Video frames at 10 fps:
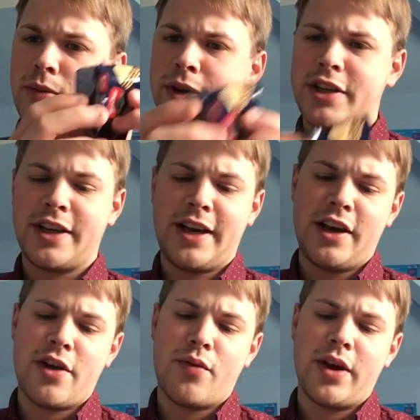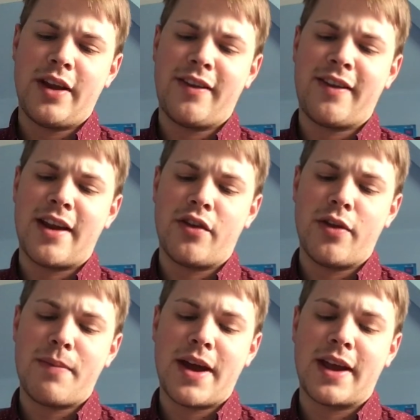which I didn't know what it said on the
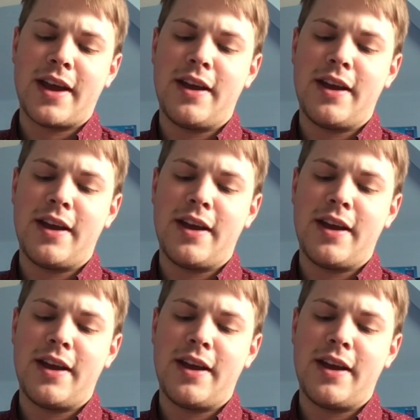packet.